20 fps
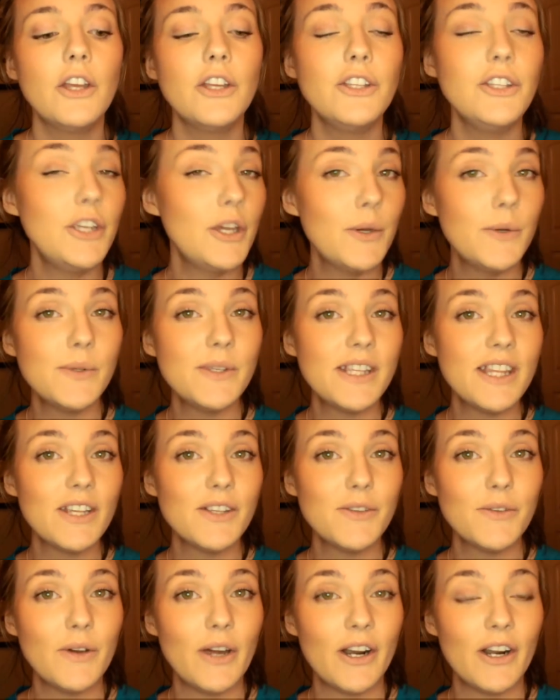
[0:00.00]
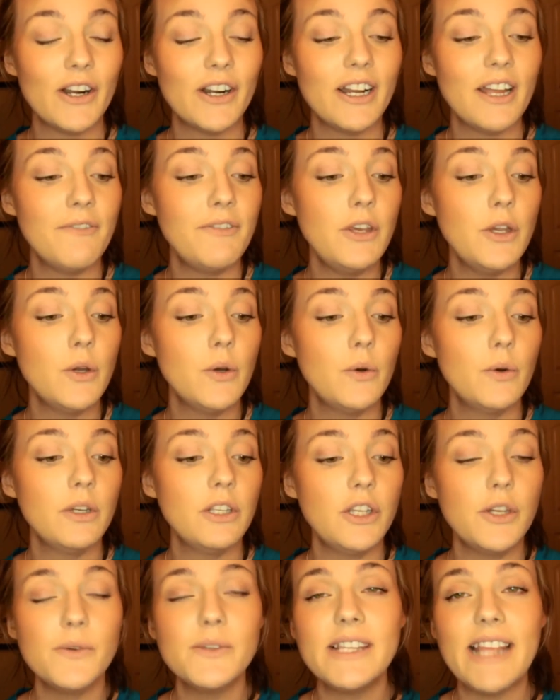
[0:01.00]
use this, or if you
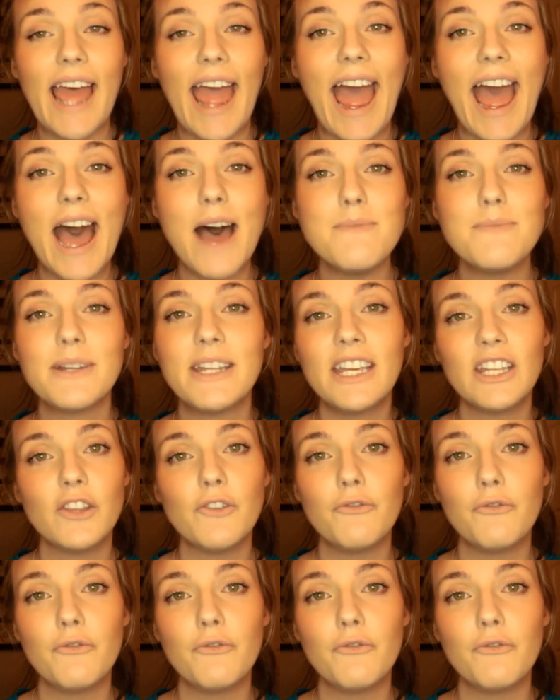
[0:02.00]
use the app, get the